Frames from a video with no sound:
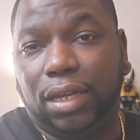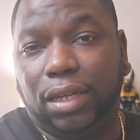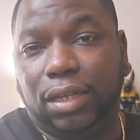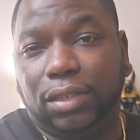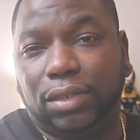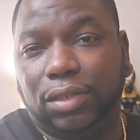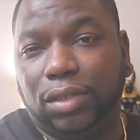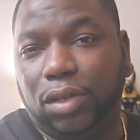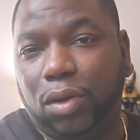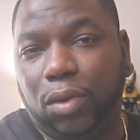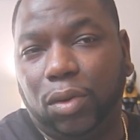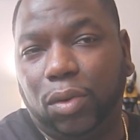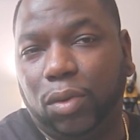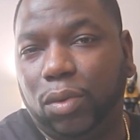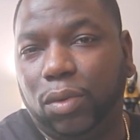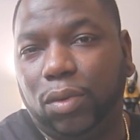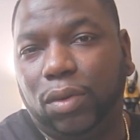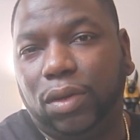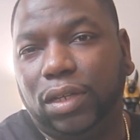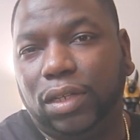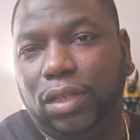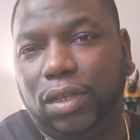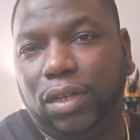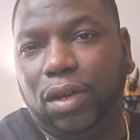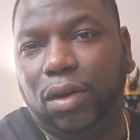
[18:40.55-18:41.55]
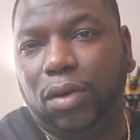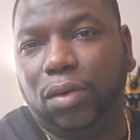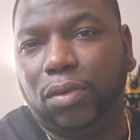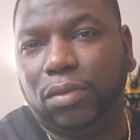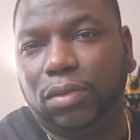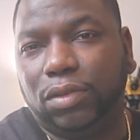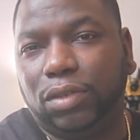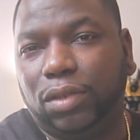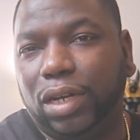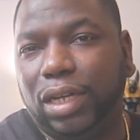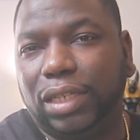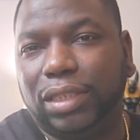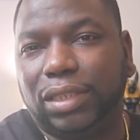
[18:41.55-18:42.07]
So,
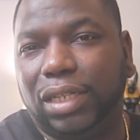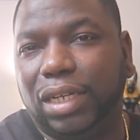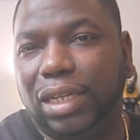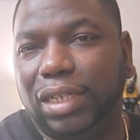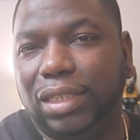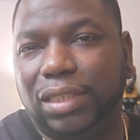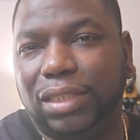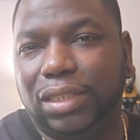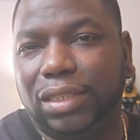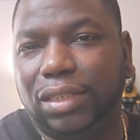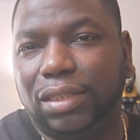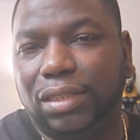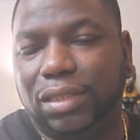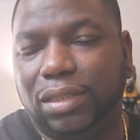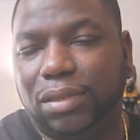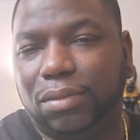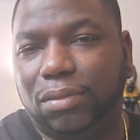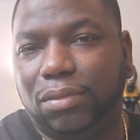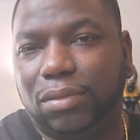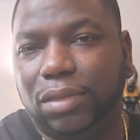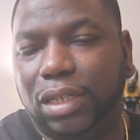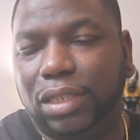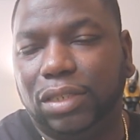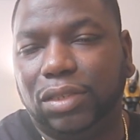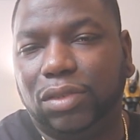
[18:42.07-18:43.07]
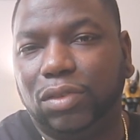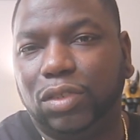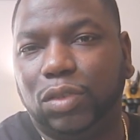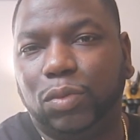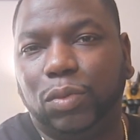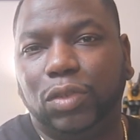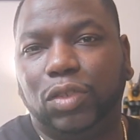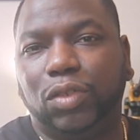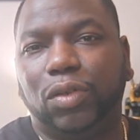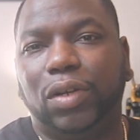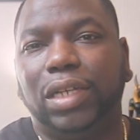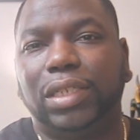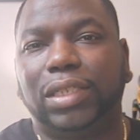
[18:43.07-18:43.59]
translations, issues
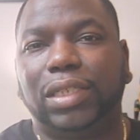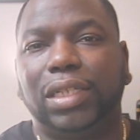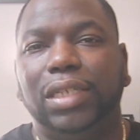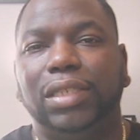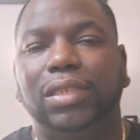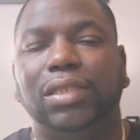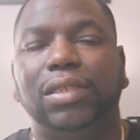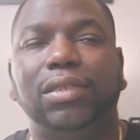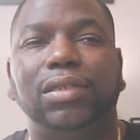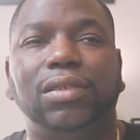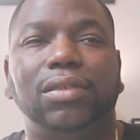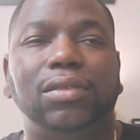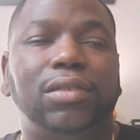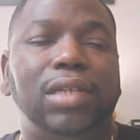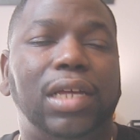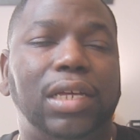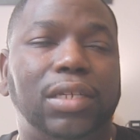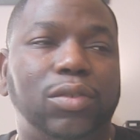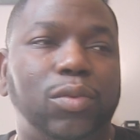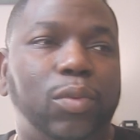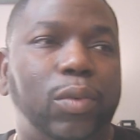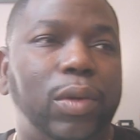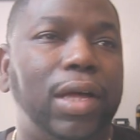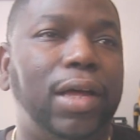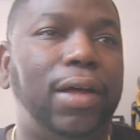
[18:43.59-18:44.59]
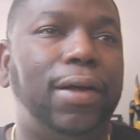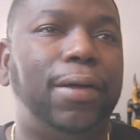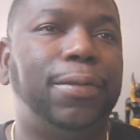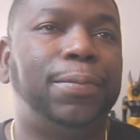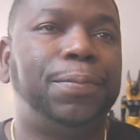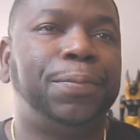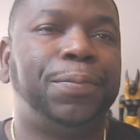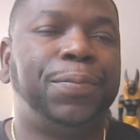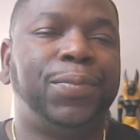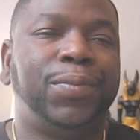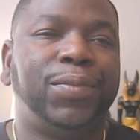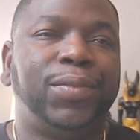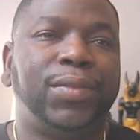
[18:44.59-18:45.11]
with translations as well.
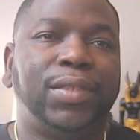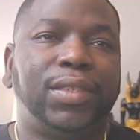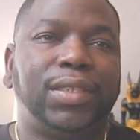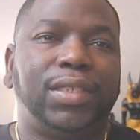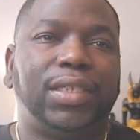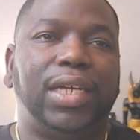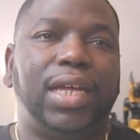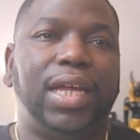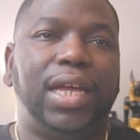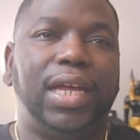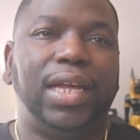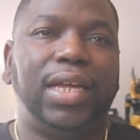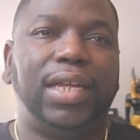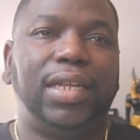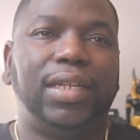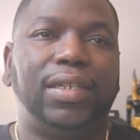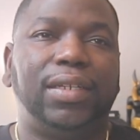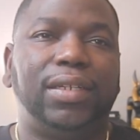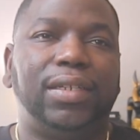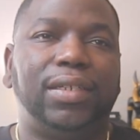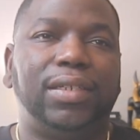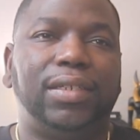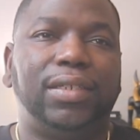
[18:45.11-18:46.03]
And